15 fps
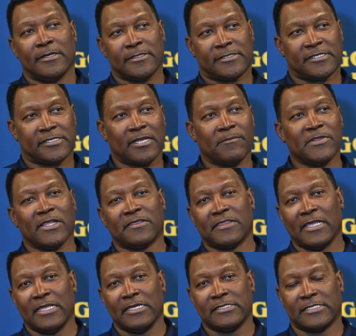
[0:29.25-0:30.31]
some of the
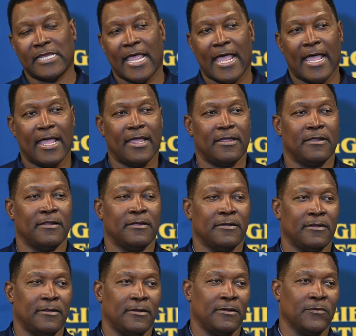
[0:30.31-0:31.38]
things that
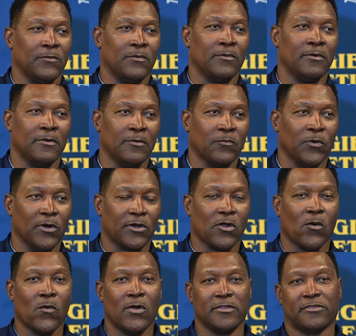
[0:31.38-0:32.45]
we're
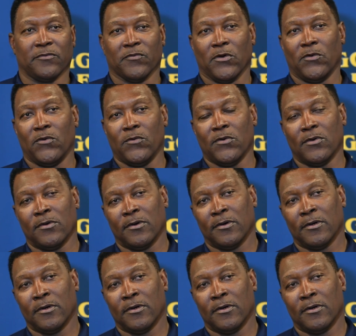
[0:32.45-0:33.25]
going through,